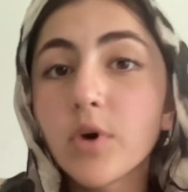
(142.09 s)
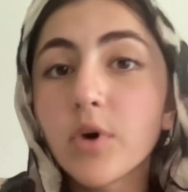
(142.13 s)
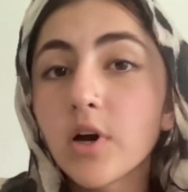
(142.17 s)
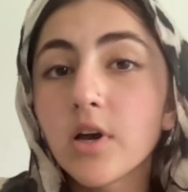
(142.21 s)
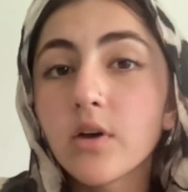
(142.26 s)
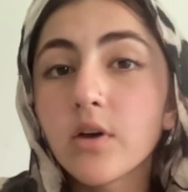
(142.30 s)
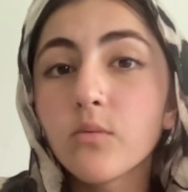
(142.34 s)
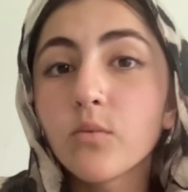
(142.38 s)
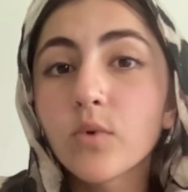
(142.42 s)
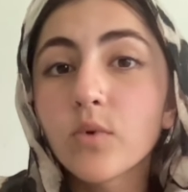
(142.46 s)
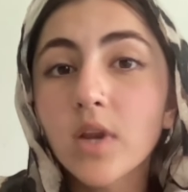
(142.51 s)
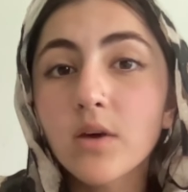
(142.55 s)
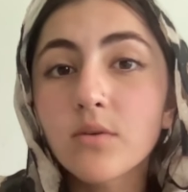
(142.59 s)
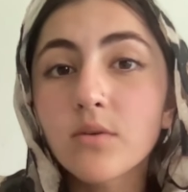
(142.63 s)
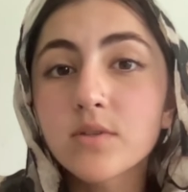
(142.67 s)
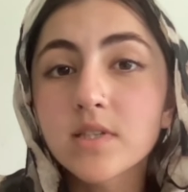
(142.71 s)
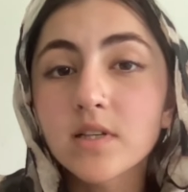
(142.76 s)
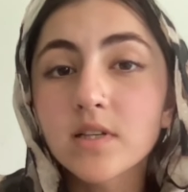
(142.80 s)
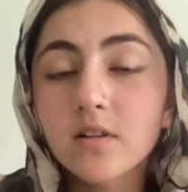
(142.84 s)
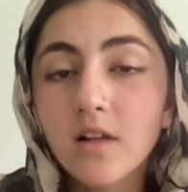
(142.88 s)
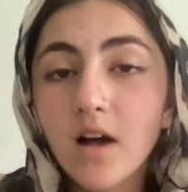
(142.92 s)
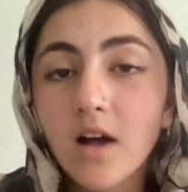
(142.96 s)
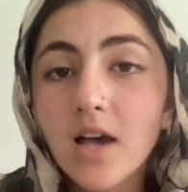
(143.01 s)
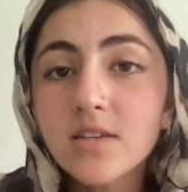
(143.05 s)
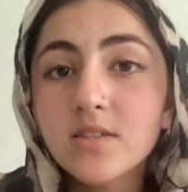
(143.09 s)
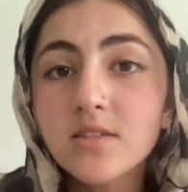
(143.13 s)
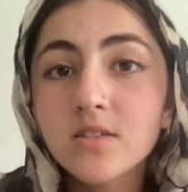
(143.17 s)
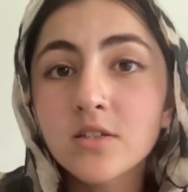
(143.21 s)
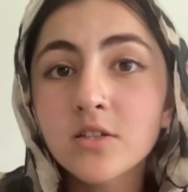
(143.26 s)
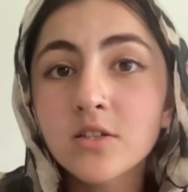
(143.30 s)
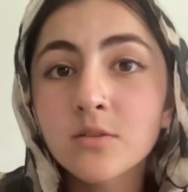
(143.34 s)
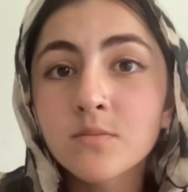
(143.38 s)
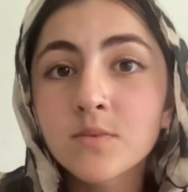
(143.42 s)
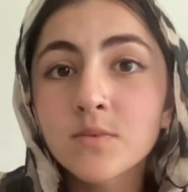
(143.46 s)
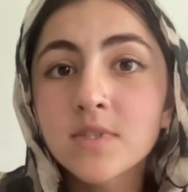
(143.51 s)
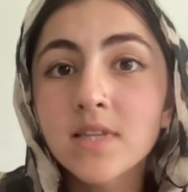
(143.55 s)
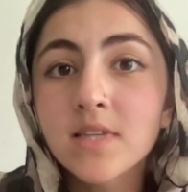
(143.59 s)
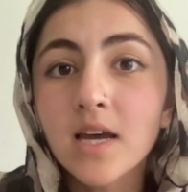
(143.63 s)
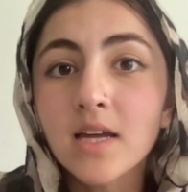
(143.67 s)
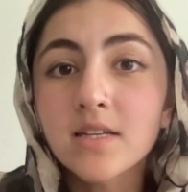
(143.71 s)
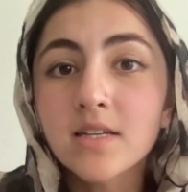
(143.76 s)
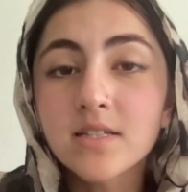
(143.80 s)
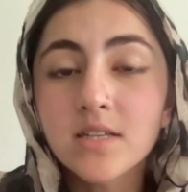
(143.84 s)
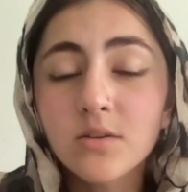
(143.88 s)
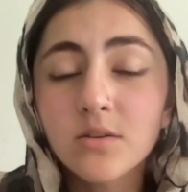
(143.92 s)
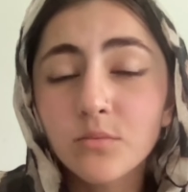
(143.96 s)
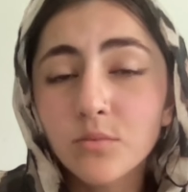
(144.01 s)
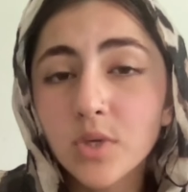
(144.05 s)
But when I was in classrooms
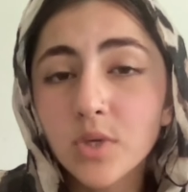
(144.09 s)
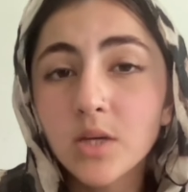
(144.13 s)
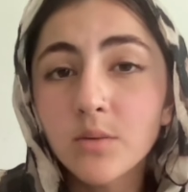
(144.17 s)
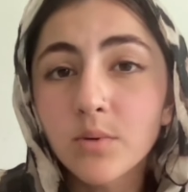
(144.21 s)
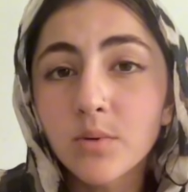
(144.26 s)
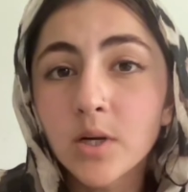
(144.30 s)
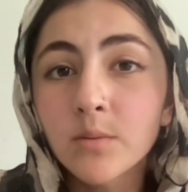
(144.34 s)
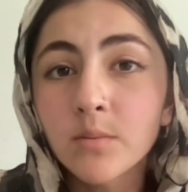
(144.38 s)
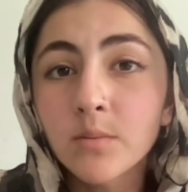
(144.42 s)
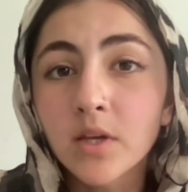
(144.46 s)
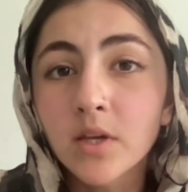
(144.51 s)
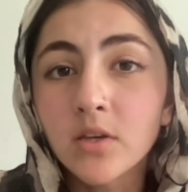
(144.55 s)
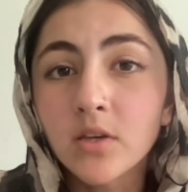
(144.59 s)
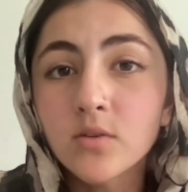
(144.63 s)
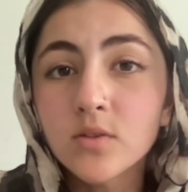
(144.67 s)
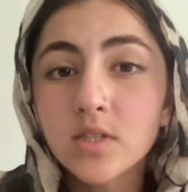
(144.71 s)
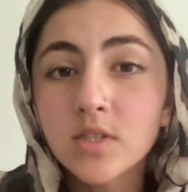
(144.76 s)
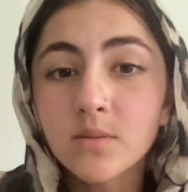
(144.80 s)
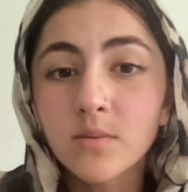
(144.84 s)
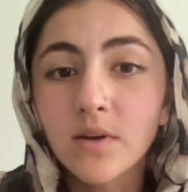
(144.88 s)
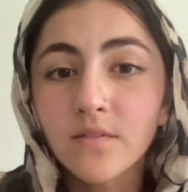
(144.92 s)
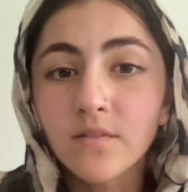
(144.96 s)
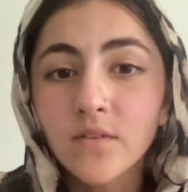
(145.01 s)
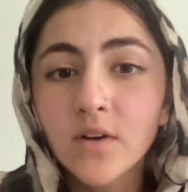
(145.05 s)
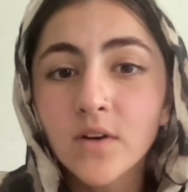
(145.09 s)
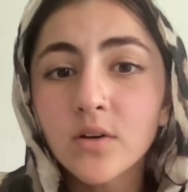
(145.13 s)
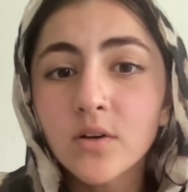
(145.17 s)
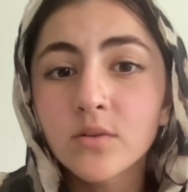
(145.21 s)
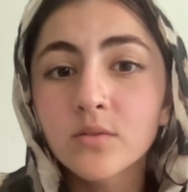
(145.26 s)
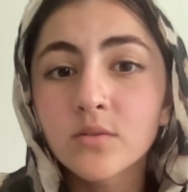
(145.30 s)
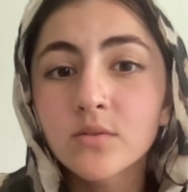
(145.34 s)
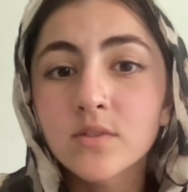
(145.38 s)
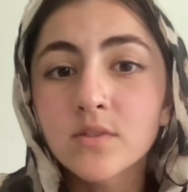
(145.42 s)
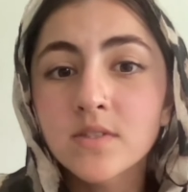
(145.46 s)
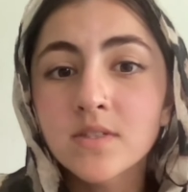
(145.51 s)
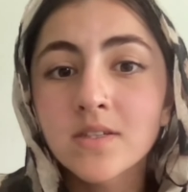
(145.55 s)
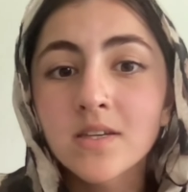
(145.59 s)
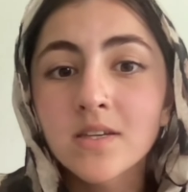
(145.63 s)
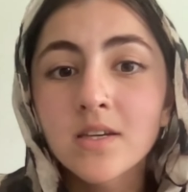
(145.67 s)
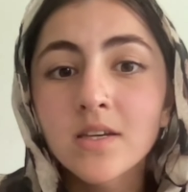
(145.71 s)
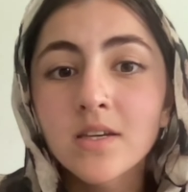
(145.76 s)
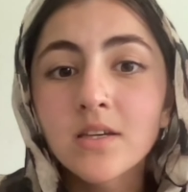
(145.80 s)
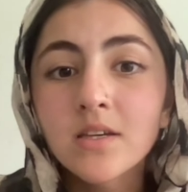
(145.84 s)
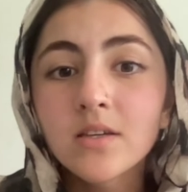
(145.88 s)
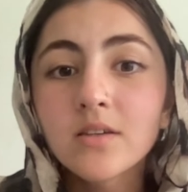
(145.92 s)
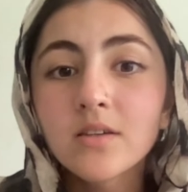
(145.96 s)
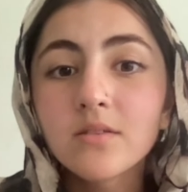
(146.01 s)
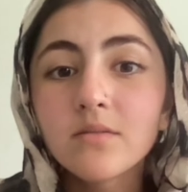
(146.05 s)
that didn't really permit using my phones,
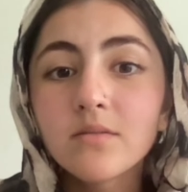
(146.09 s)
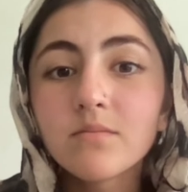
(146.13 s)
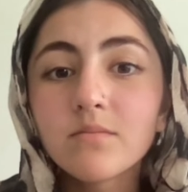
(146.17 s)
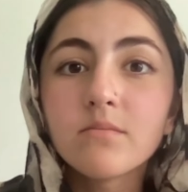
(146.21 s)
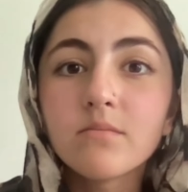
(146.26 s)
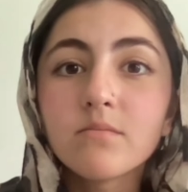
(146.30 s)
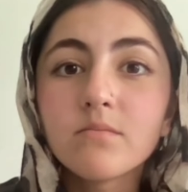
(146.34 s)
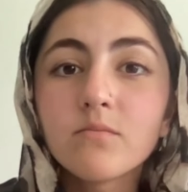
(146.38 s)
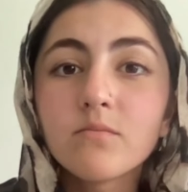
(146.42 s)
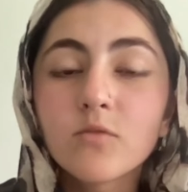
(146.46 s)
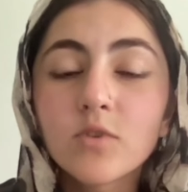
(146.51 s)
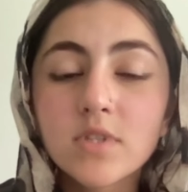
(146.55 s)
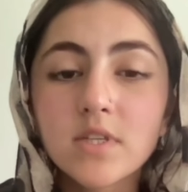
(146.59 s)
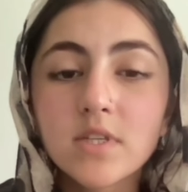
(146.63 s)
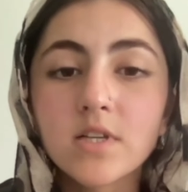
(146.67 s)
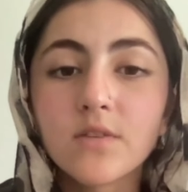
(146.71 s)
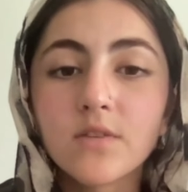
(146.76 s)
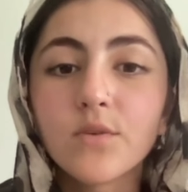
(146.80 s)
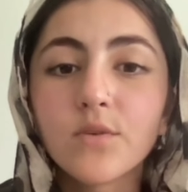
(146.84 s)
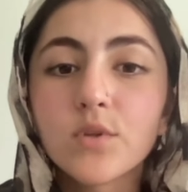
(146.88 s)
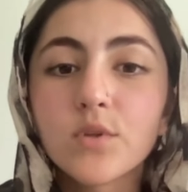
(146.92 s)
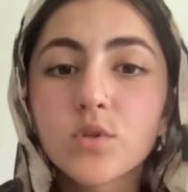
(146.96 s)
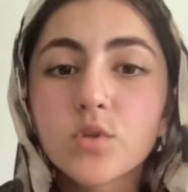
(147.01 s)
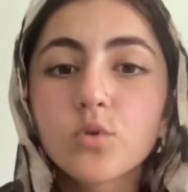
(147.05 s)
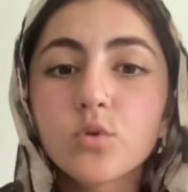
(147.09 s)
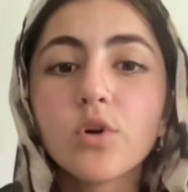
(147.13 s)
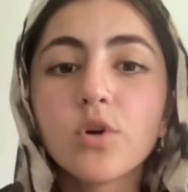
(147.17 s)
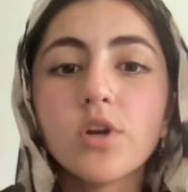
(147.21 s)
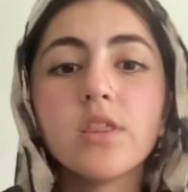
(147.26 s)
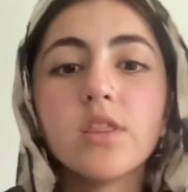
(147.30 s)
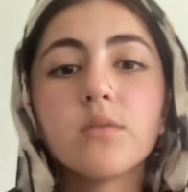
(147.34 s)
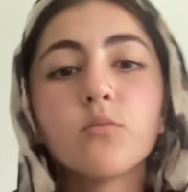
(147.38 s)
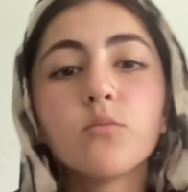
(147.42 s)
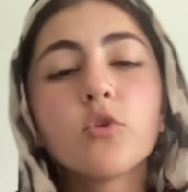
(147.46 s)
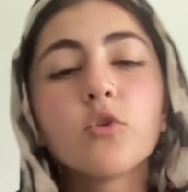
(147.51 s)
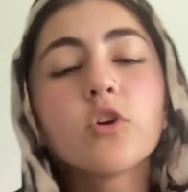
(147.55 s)
it was a different story.